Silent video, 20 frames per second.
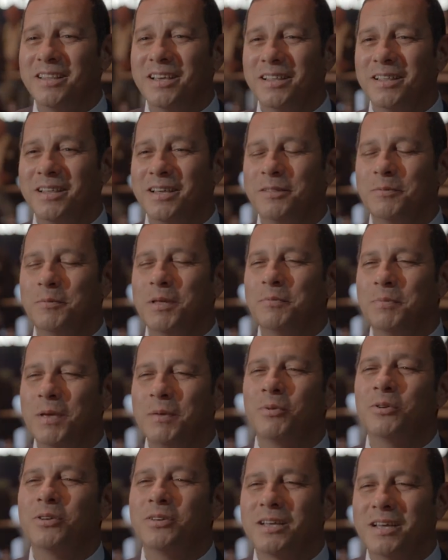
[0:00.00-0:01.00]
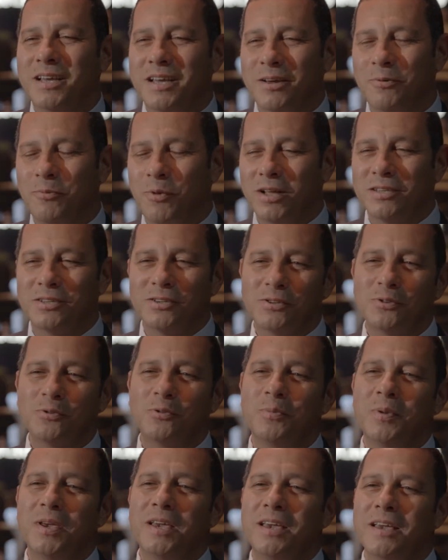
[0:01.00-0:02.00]
the, the, the people uh, wants
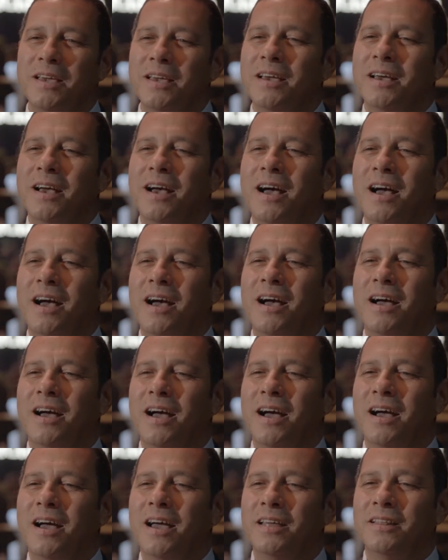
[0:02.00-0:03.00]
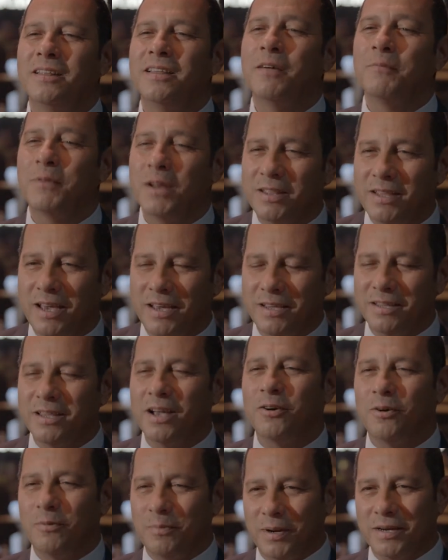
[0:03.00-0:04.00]
to be an uh, everyday in
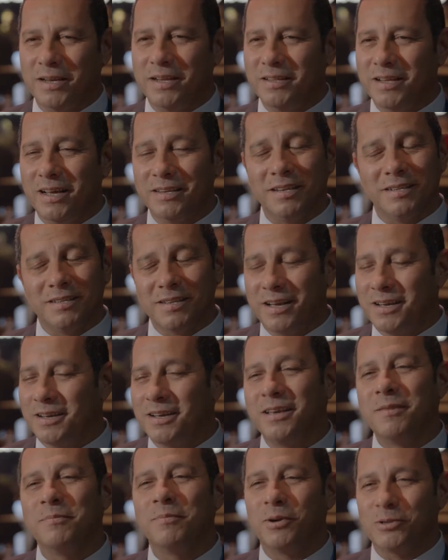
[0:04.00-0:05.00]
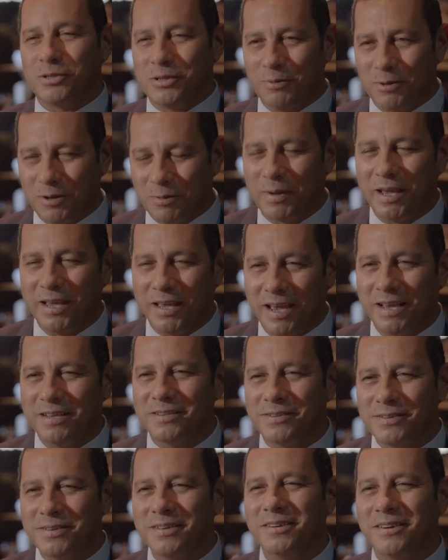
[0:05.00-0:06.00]
the company. That is impossible in my
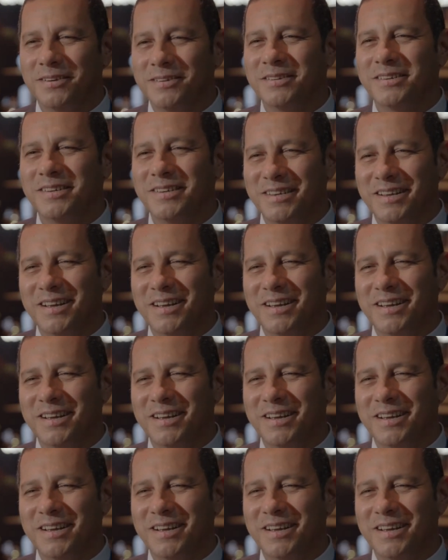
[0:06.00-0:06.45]
case. No?